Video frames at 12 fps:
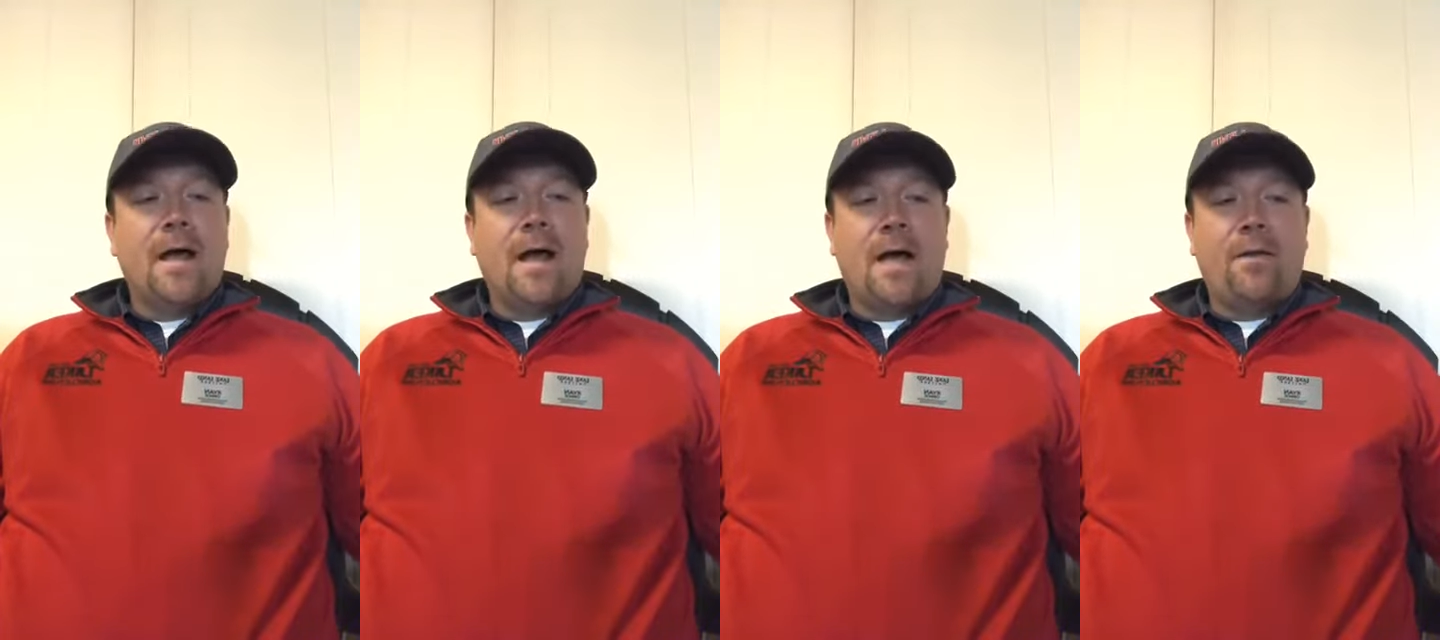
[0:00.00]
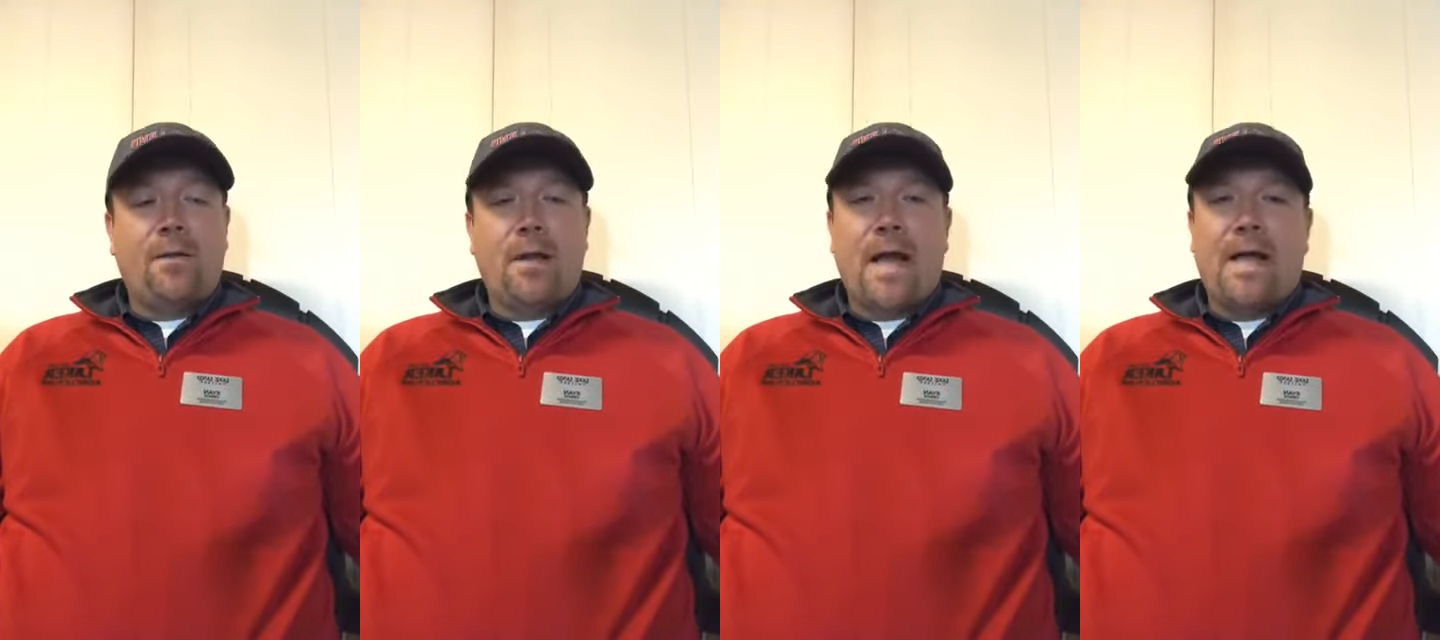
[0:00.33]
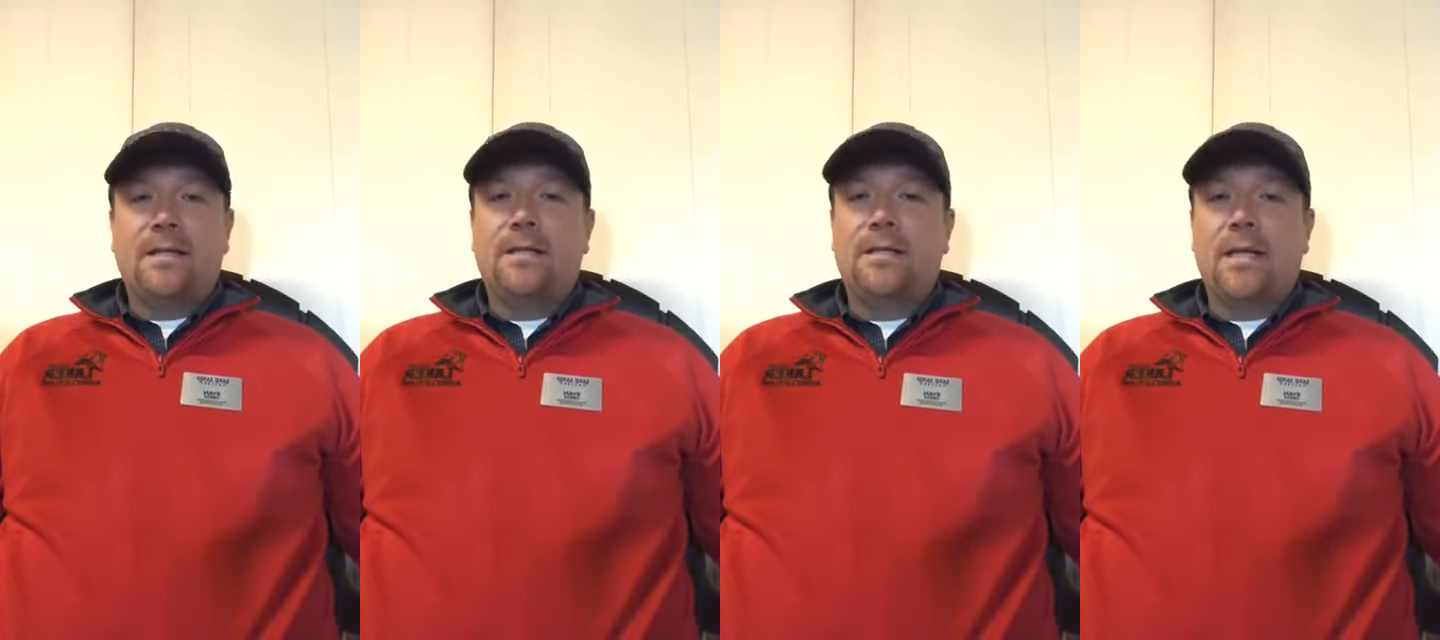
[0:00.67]
Uh, the
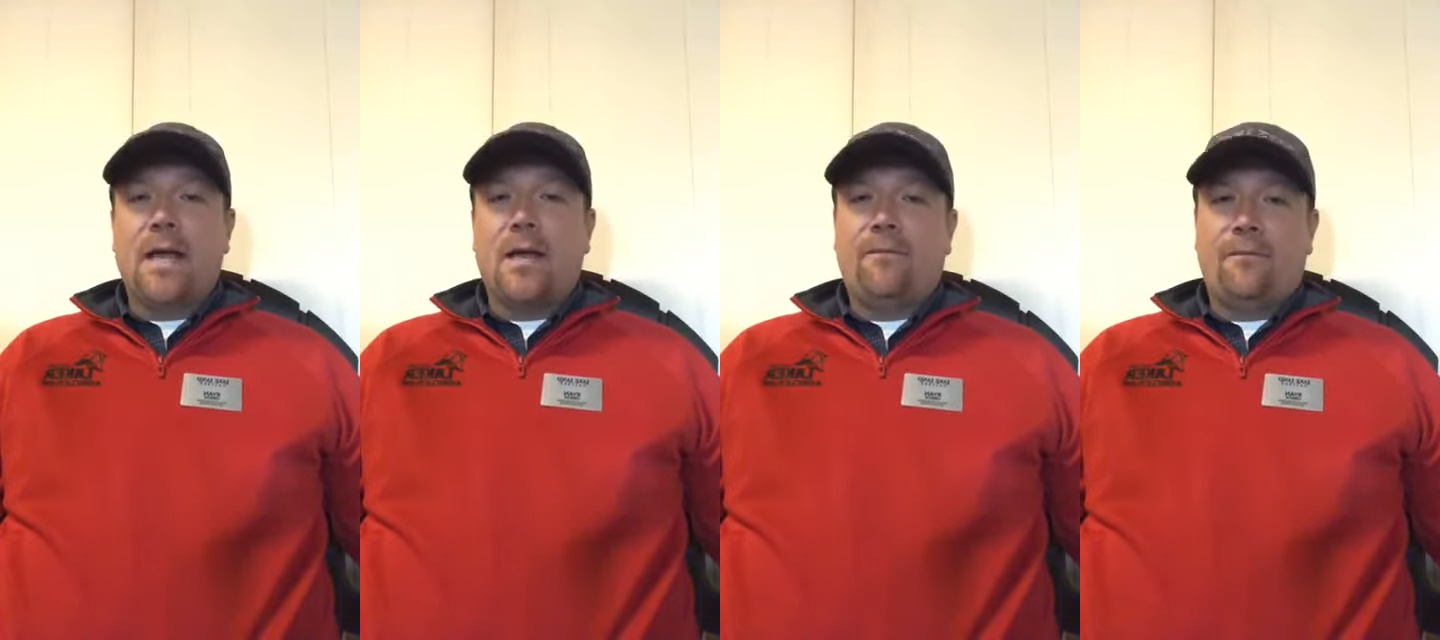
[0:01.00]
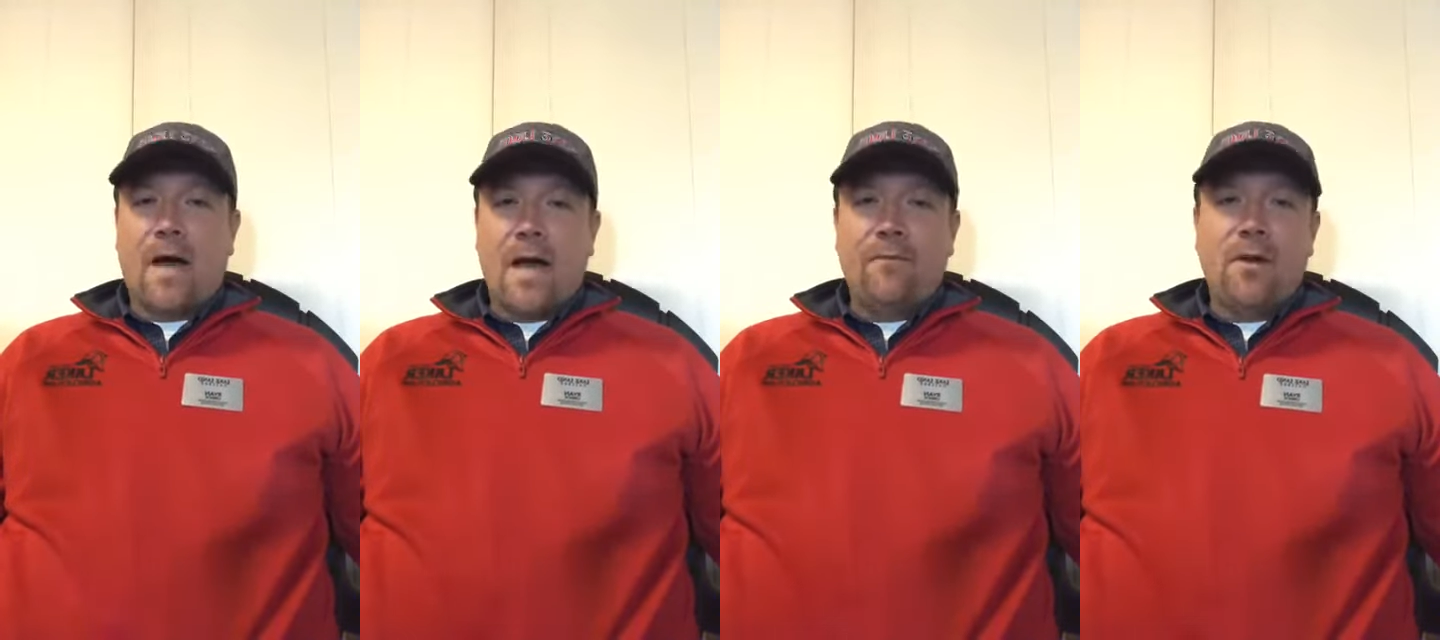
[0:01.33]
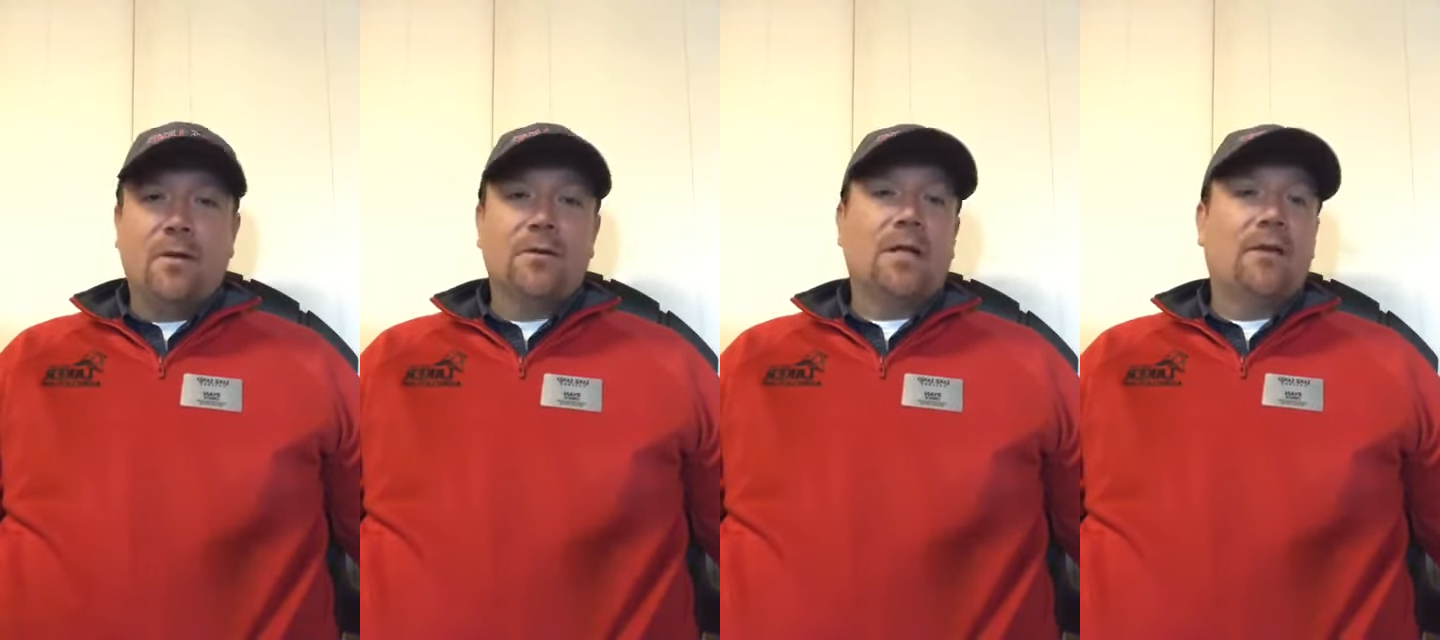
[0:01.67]
last uh, five
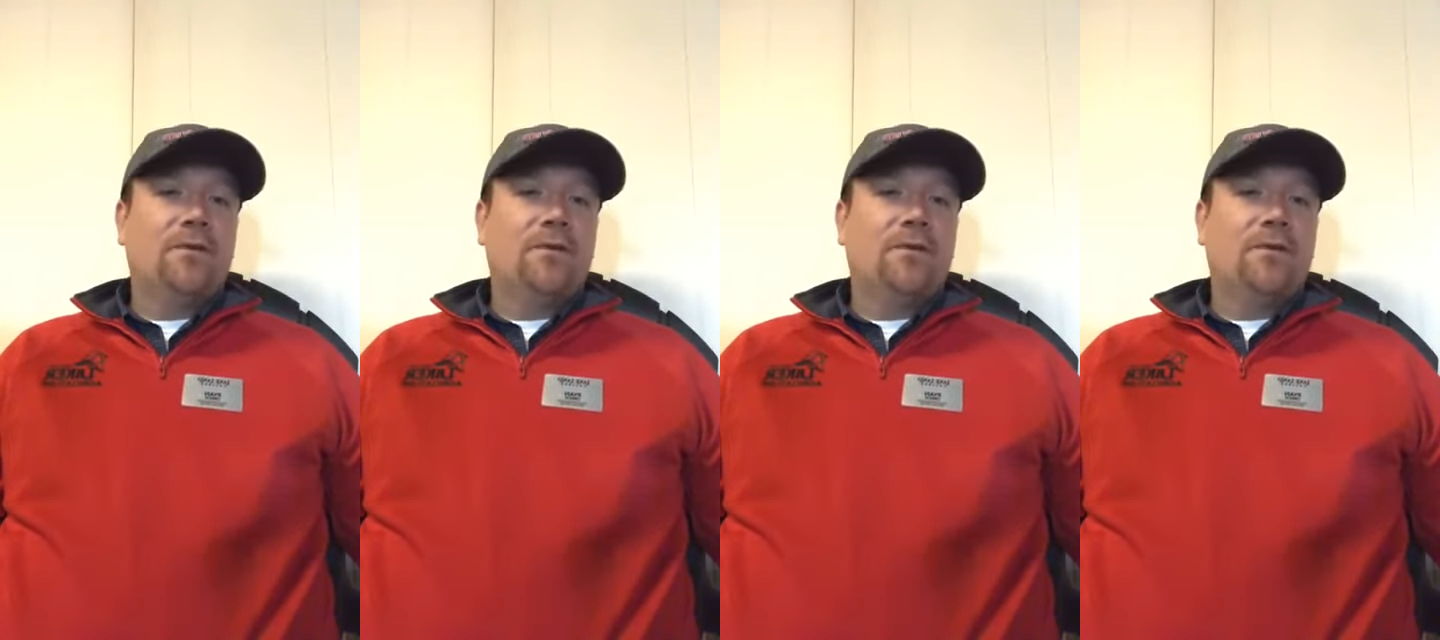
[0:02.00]
years,